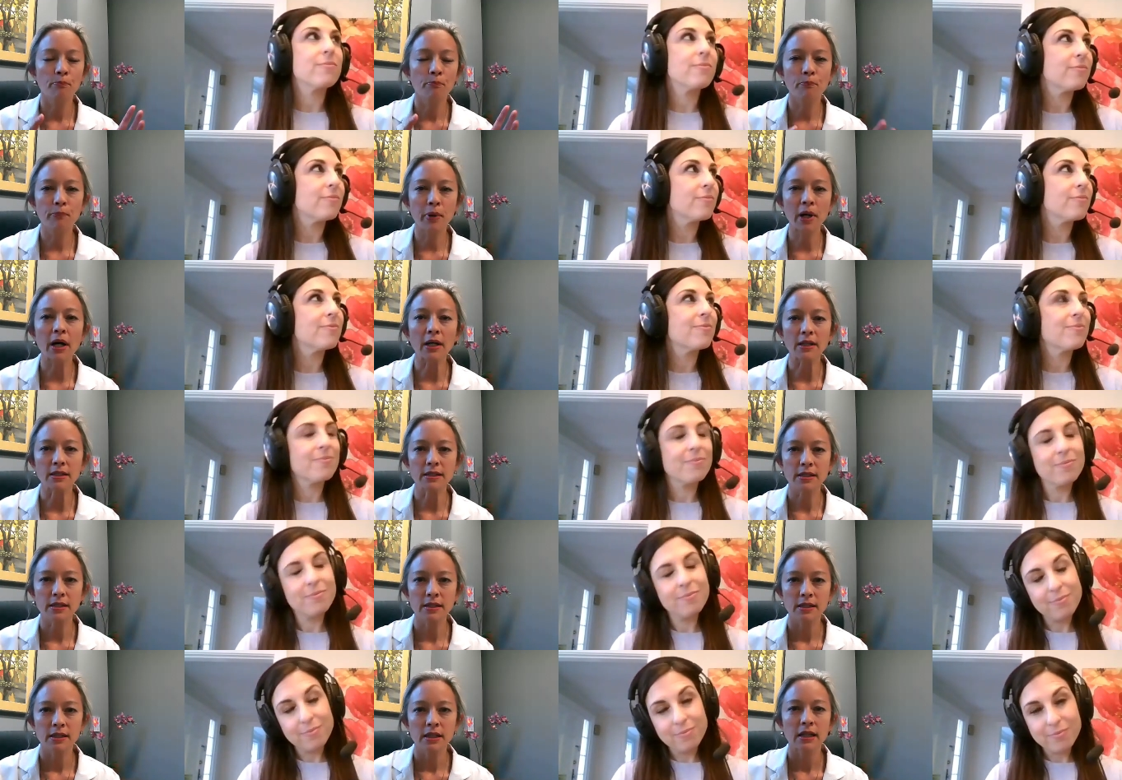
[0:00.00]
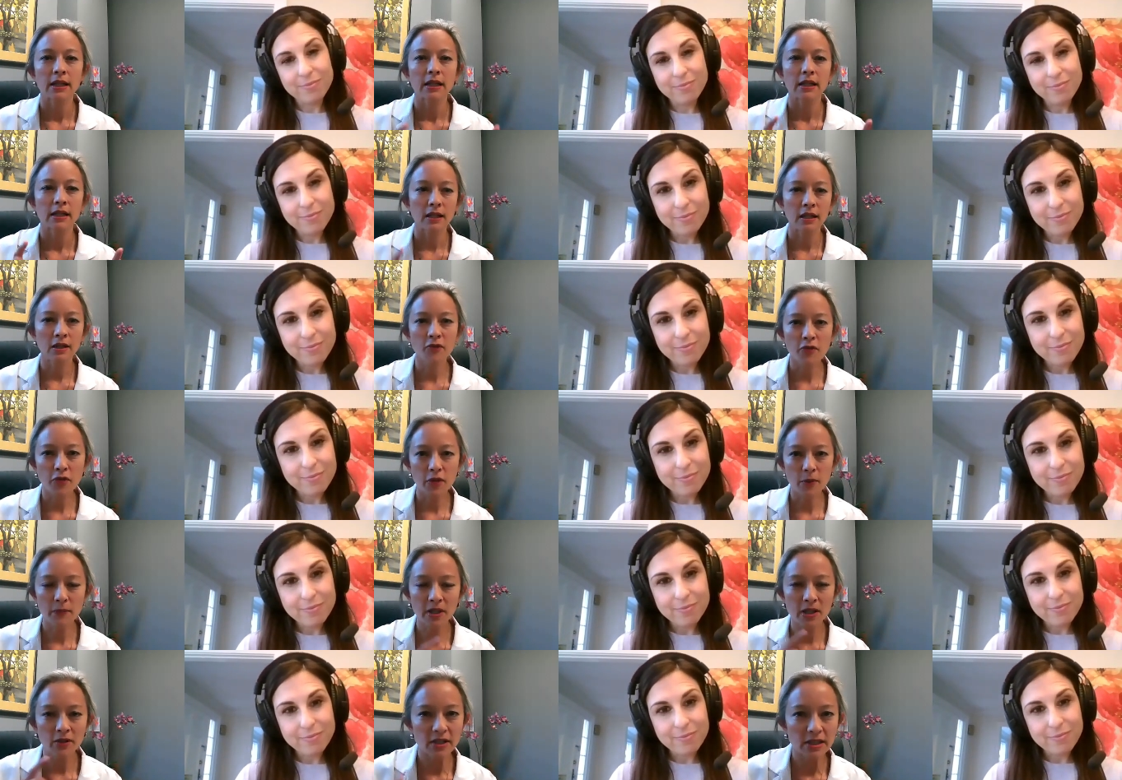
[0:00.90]
Speaker 1: But if the
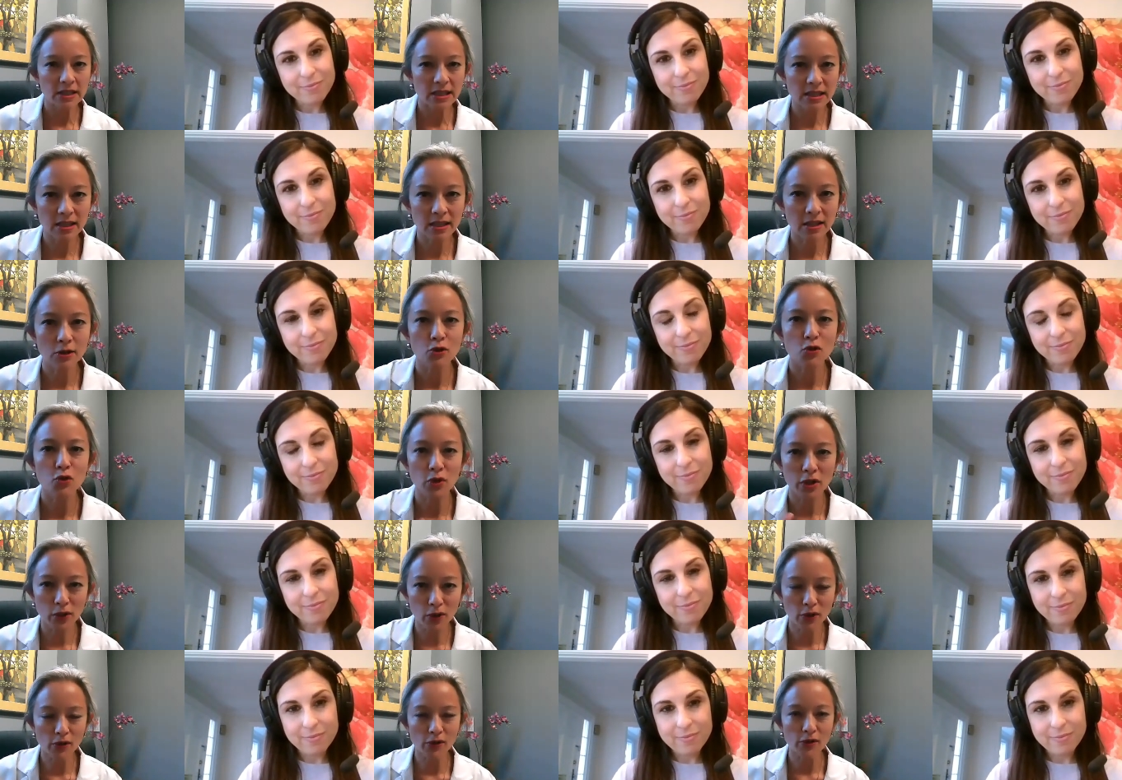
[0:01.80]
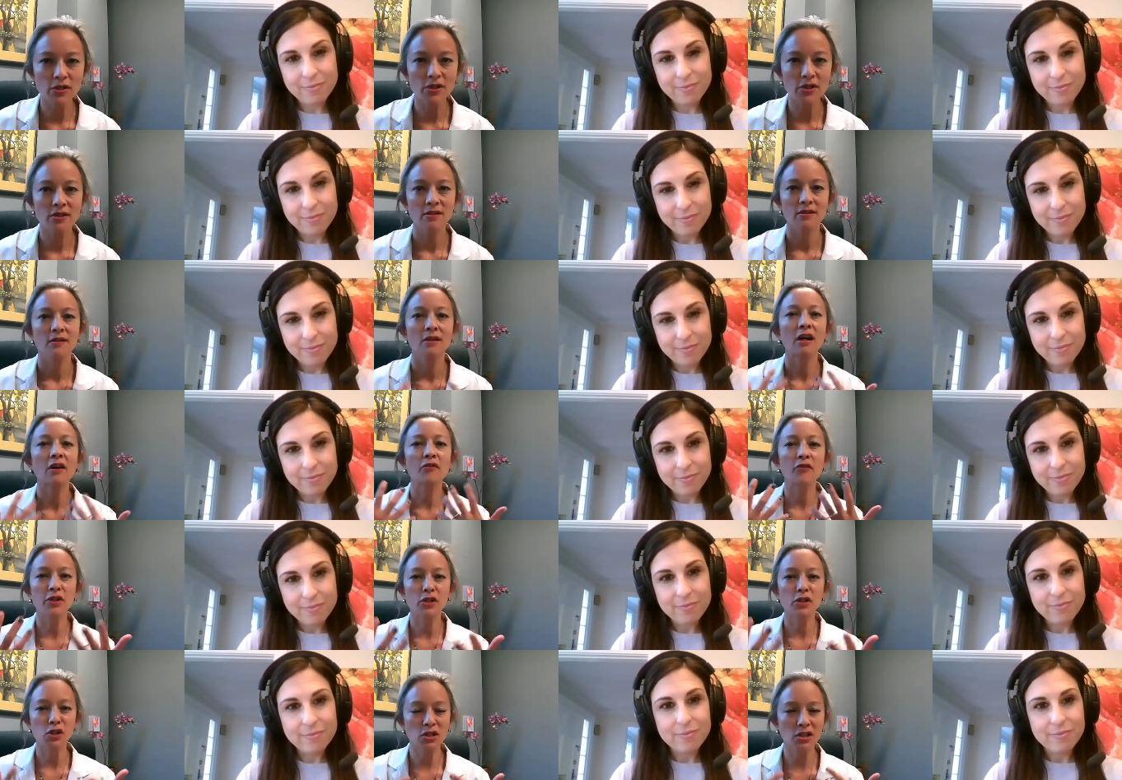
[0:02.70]
PVC triggers a
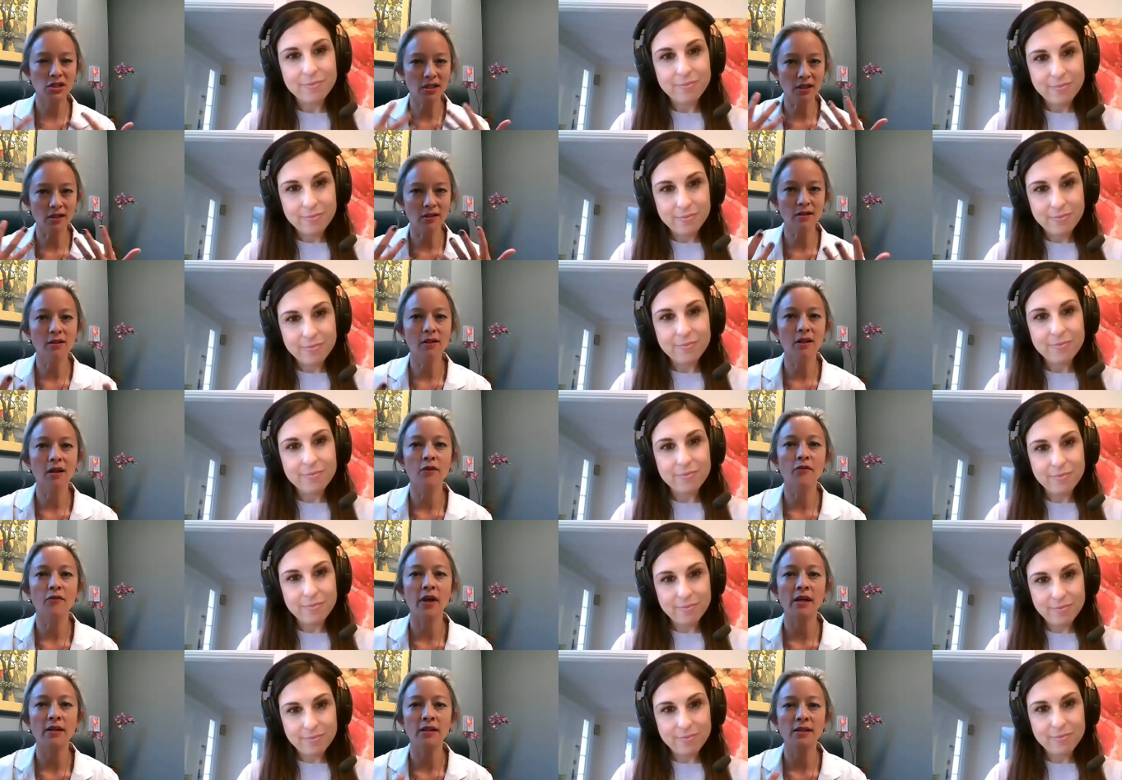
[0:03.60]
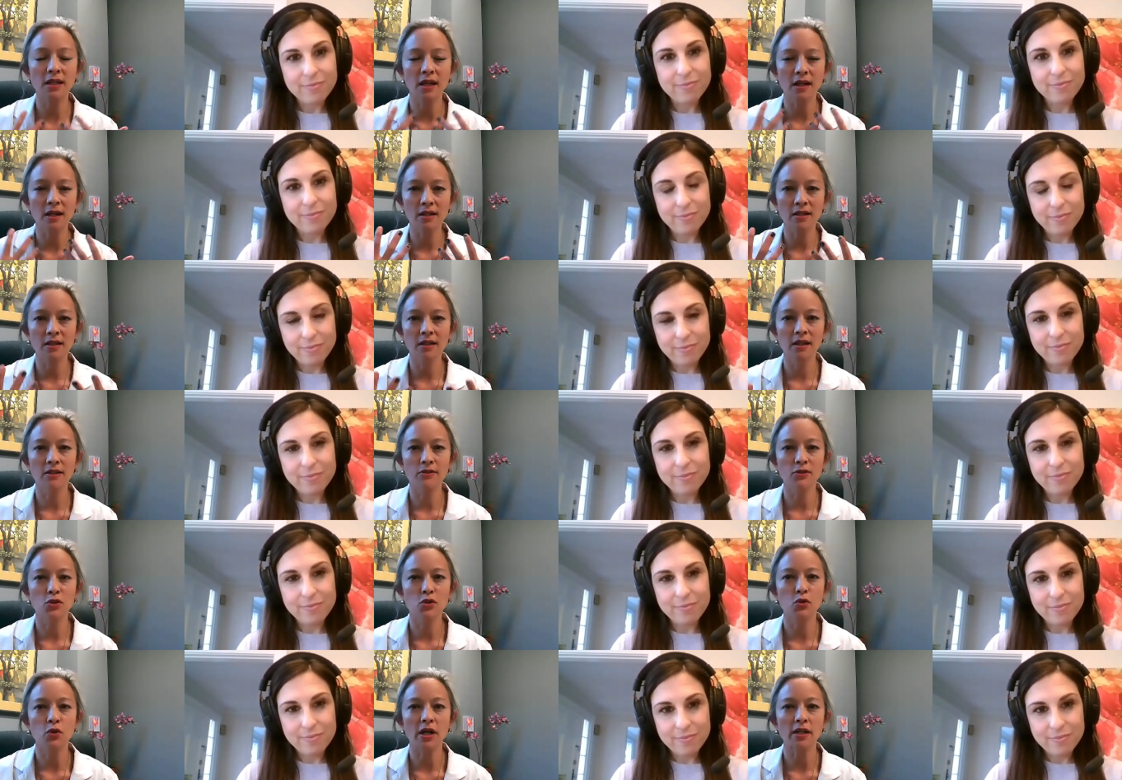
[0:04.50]
vicious cycle of anxiety and
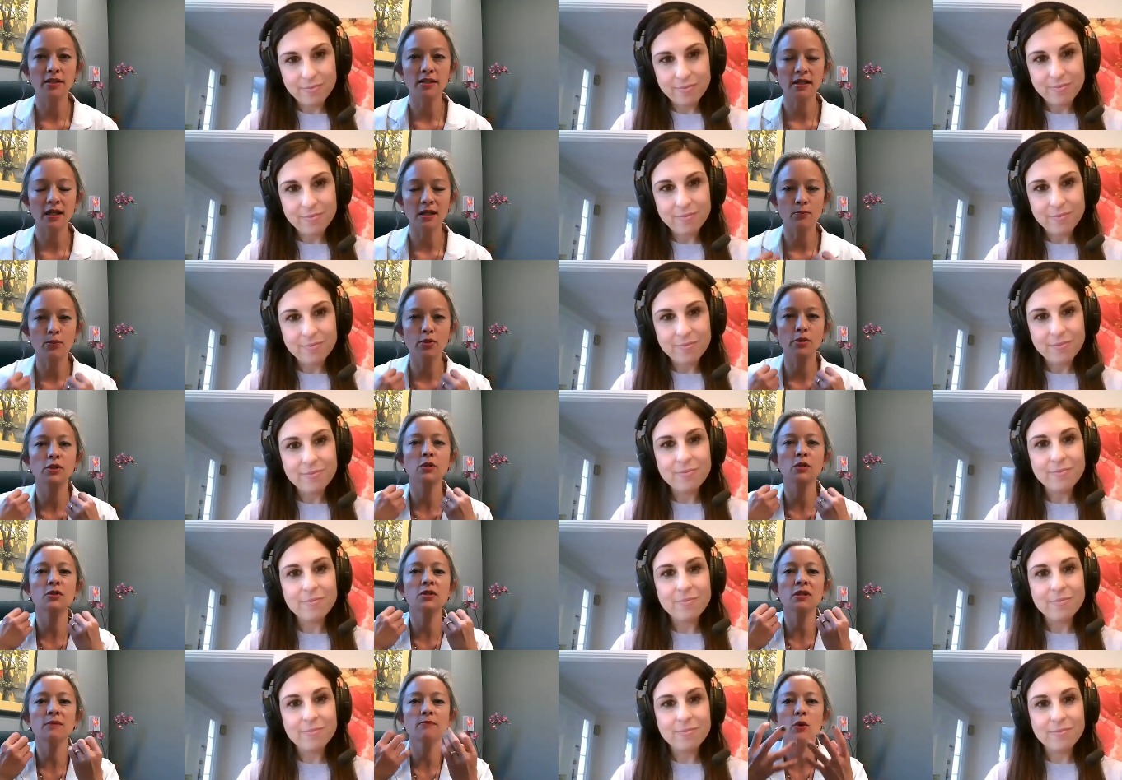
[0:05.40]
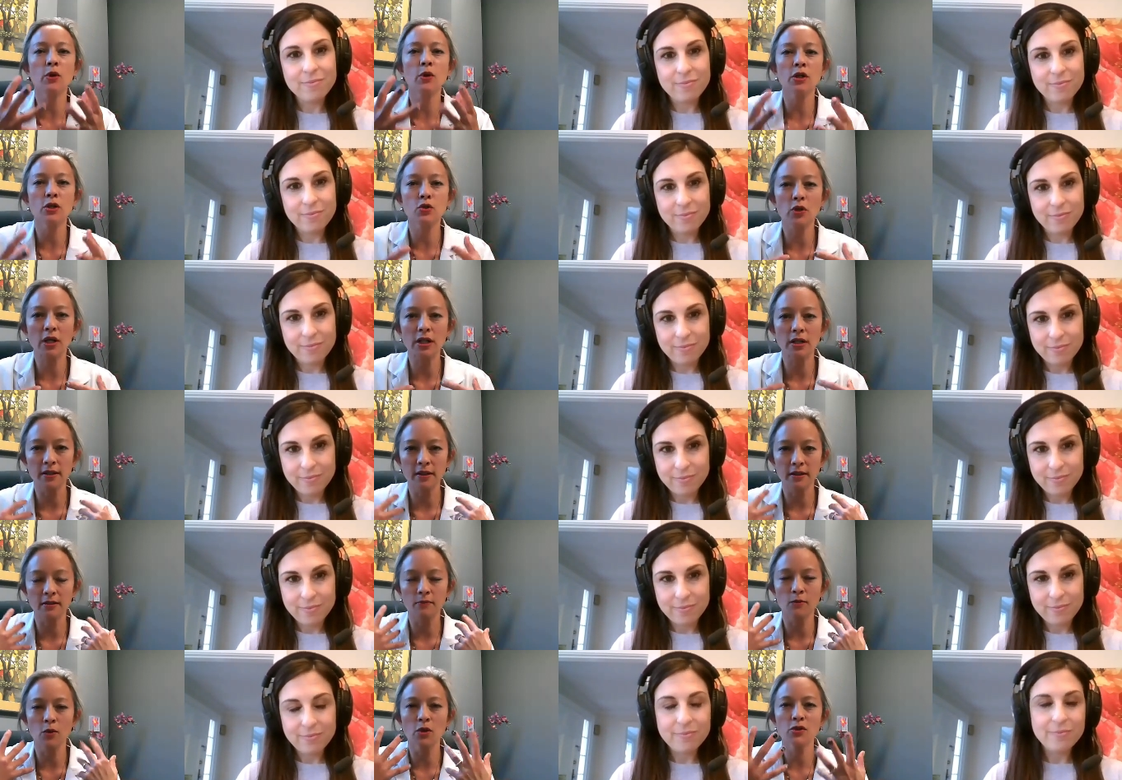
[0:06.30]
stress and producing more
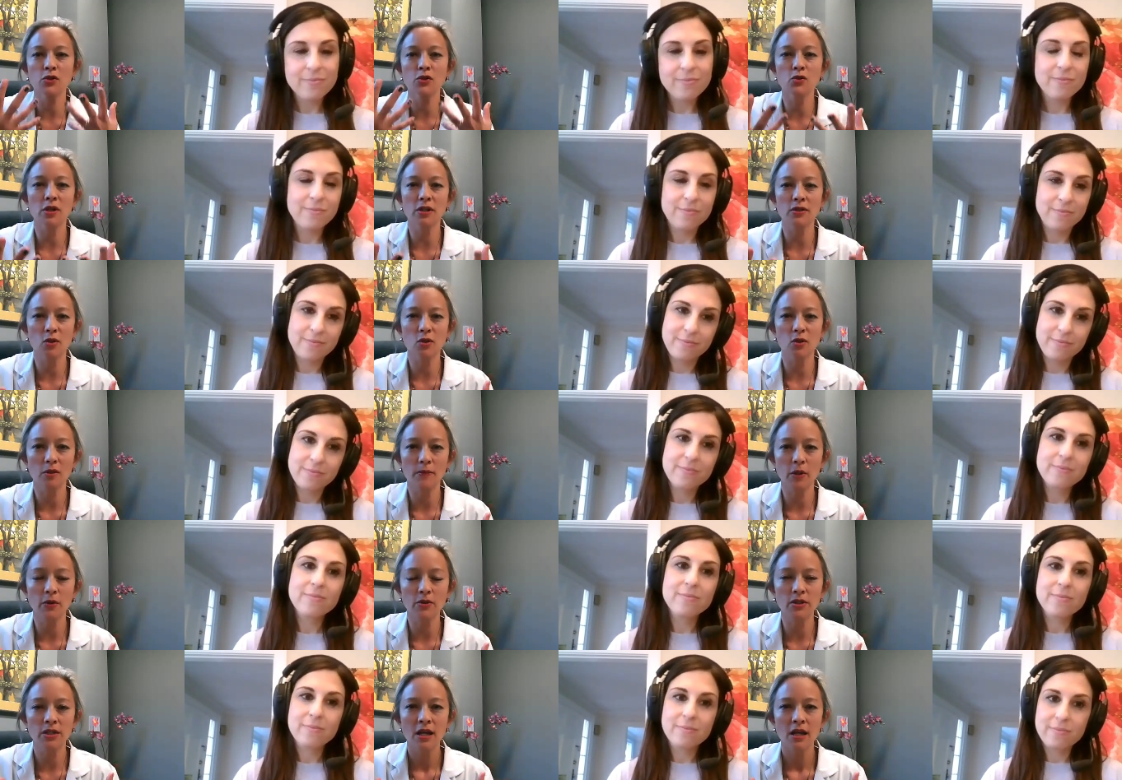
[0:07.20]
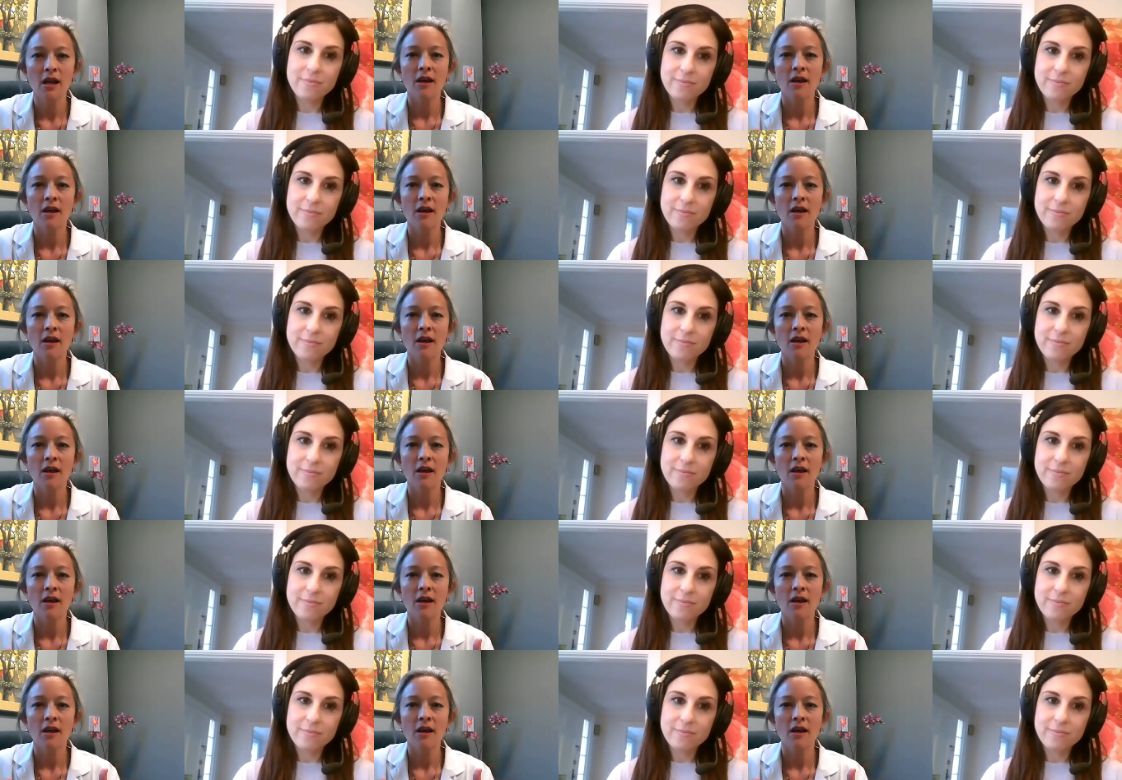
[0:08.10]
adrenaline, more stress hormones,